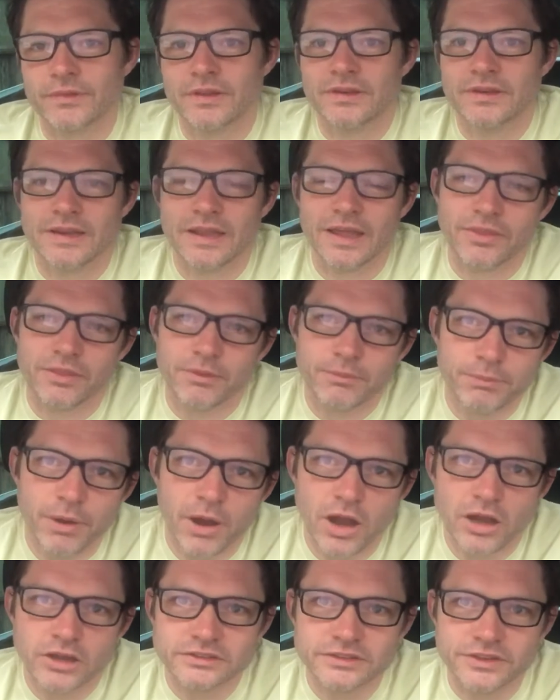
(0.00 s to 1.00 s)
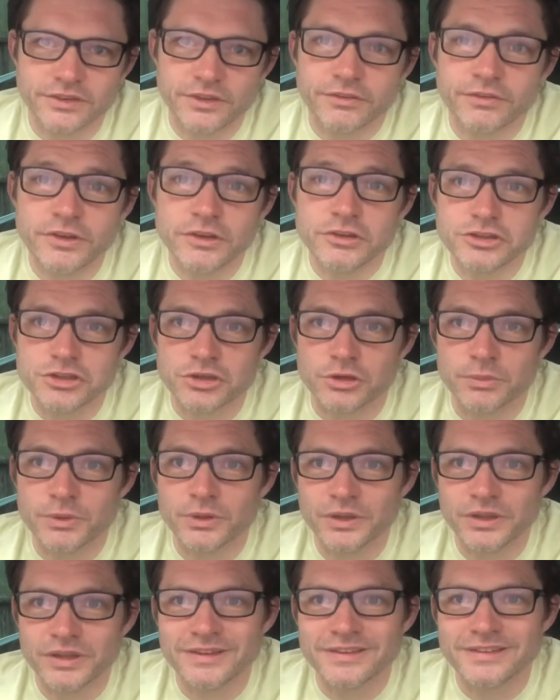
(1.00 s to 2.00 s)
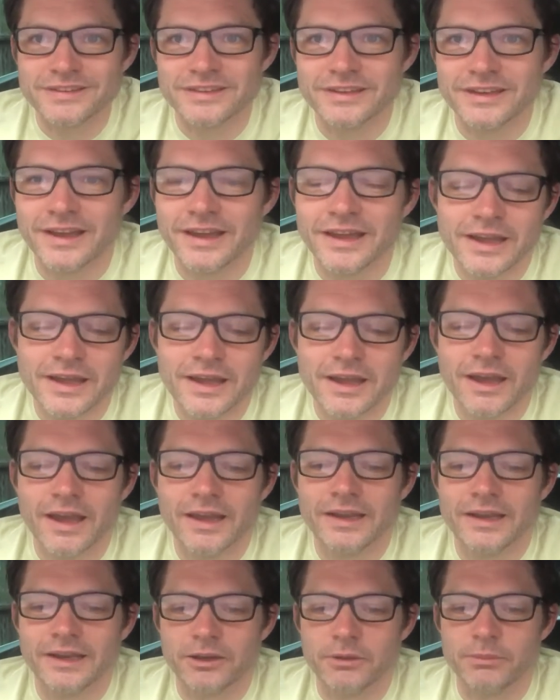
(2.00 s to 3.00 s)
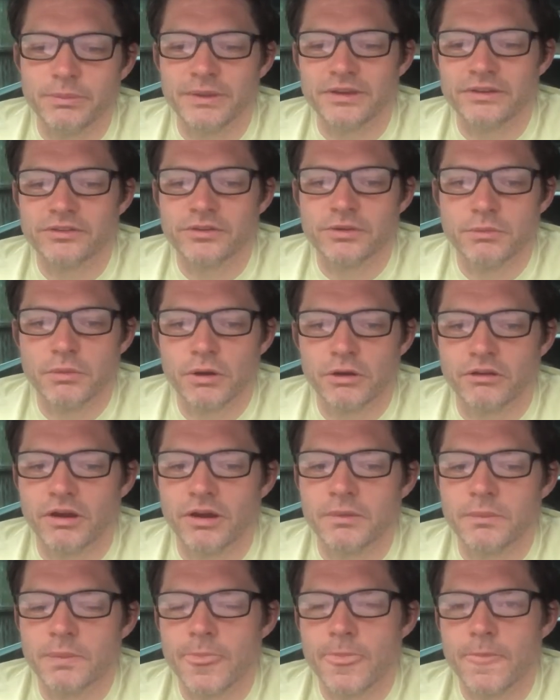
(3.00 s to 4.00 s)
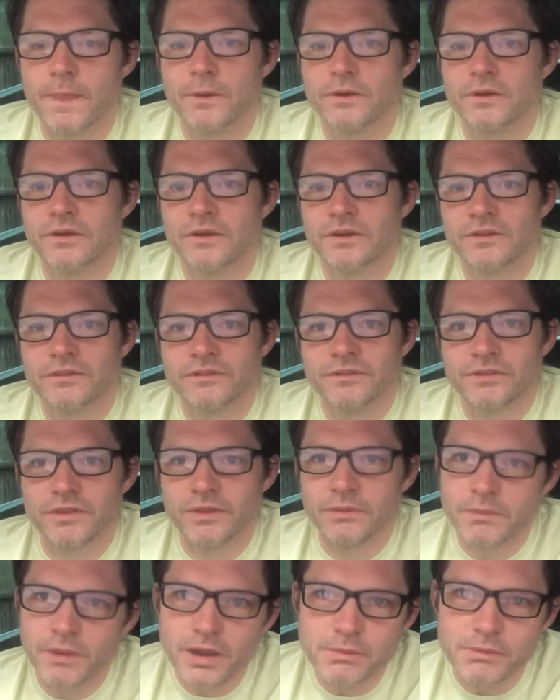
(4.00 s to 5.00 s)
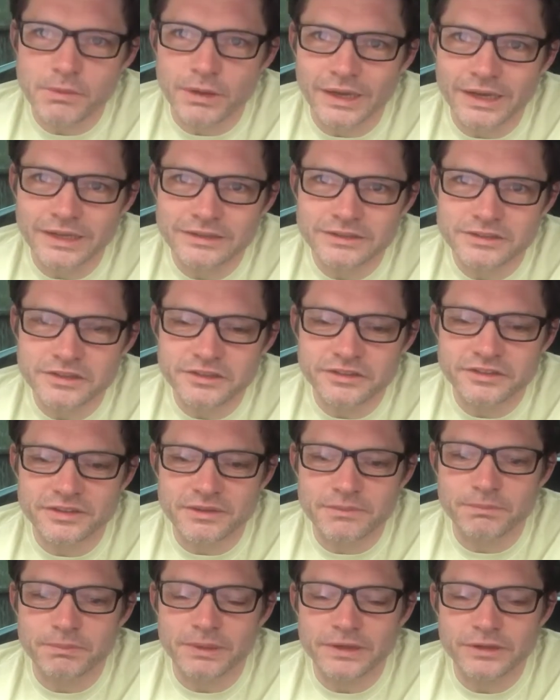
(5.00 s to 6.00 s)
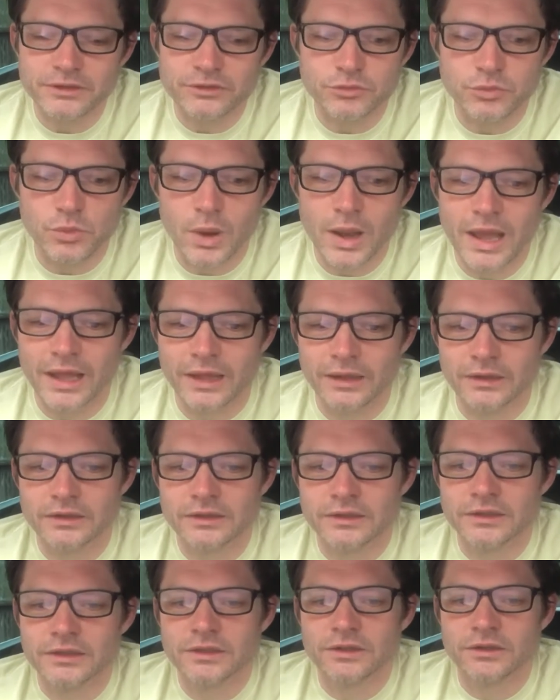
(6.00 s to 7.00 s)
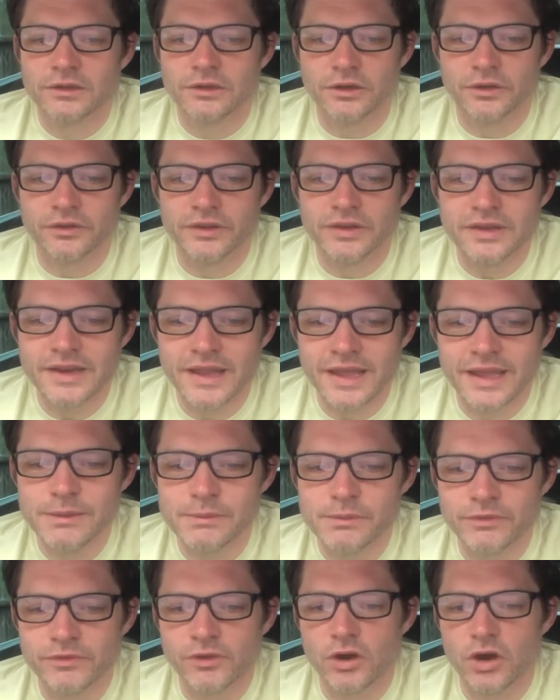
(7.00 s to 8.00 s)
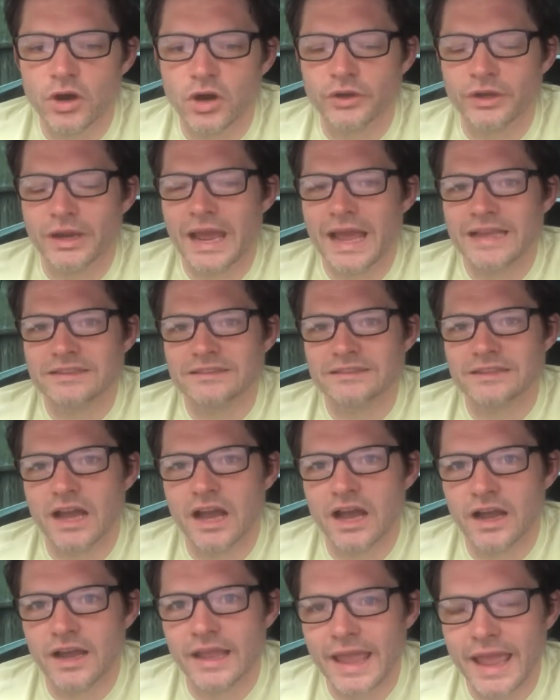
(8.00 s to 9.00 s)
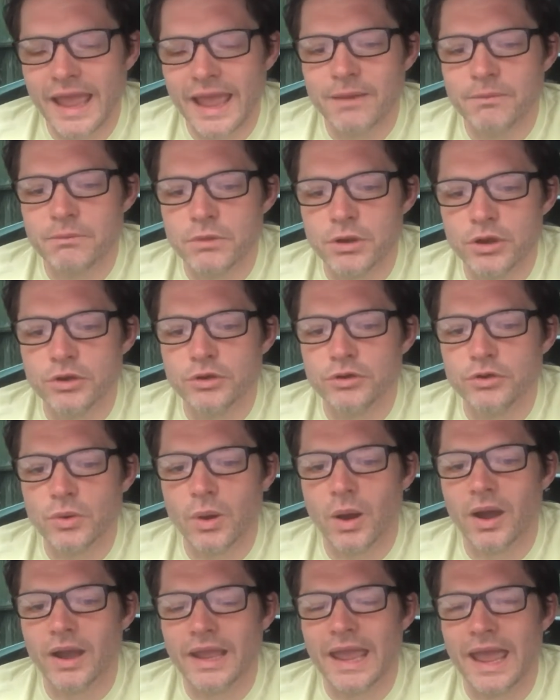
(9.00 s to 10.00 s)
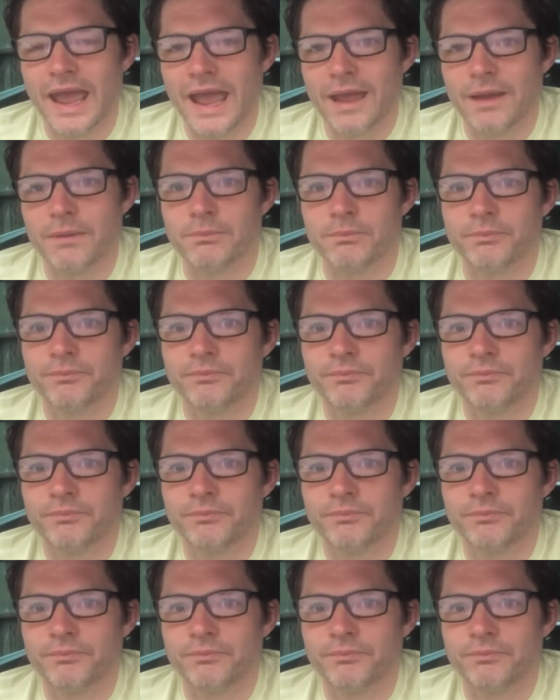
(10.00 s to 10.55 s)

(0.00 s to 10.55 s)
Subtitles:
Now, the past and the future we'll consider a little bit tomorrow. For the moment, let's just simply dwell on the name of God as I am who I am.